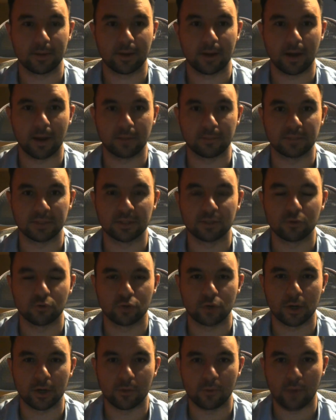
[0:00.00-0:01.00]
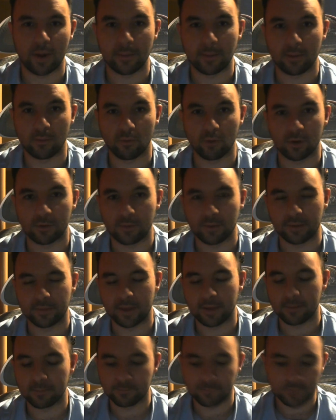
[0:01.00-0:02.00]
I'm still trying to wrap my brain around
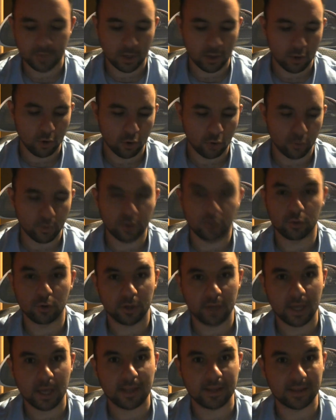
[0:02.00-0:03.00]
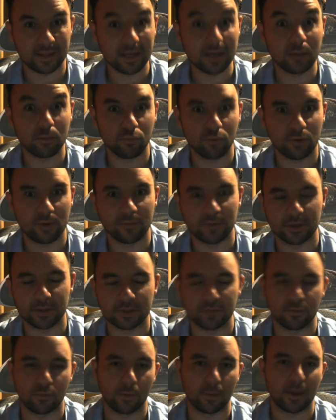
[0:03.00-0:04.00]
that. When you look at the previous
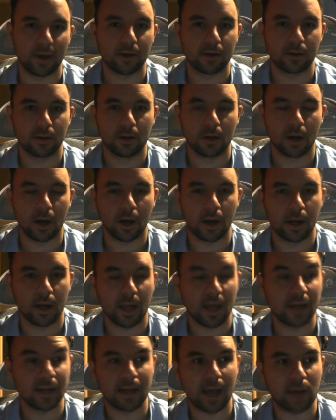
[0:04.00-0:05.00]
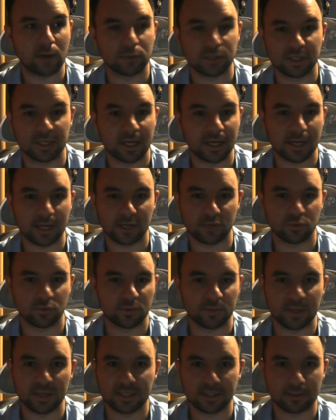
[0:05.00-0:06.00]
format uh, and how Snake Eyes was
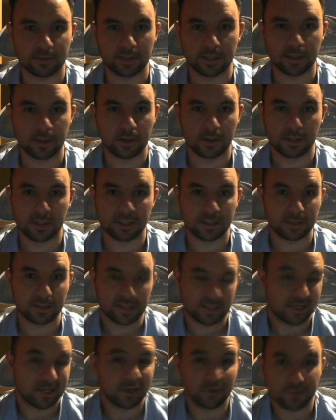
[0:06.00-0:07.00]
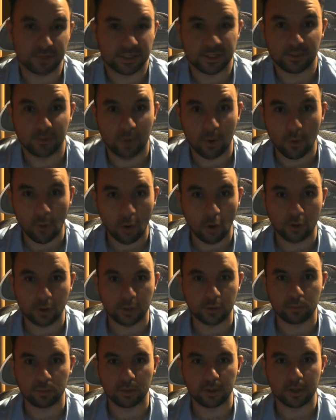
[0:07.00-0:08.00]
basically tier zero,
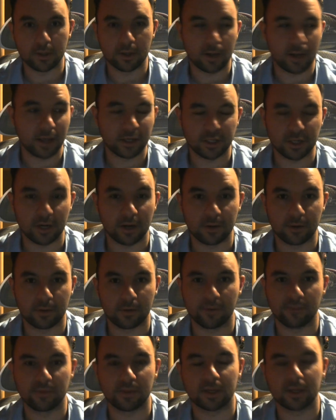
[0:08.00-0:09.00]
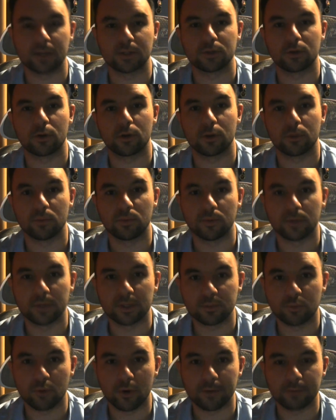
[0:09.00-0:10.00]
arguably, actually, I don't even think it's arguable at this
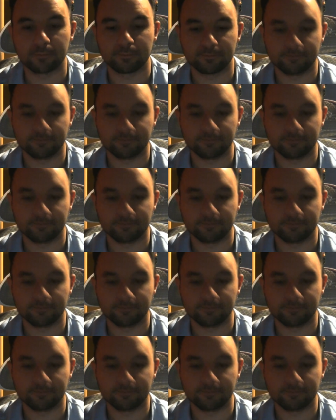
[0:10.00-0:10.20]
point,